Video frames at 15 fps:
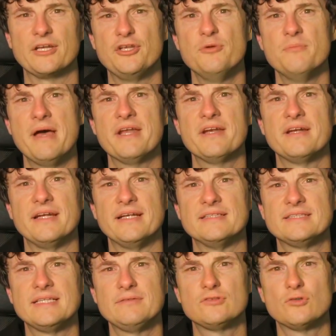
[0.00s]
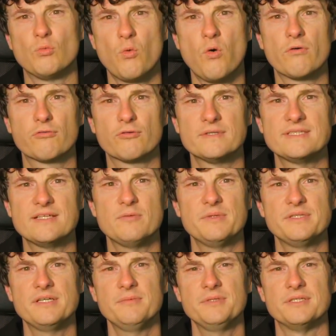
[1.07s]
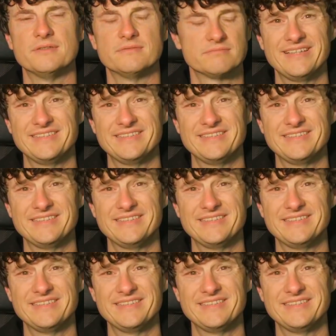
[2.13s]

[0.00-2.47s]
humanity seemed to walk for his LBW.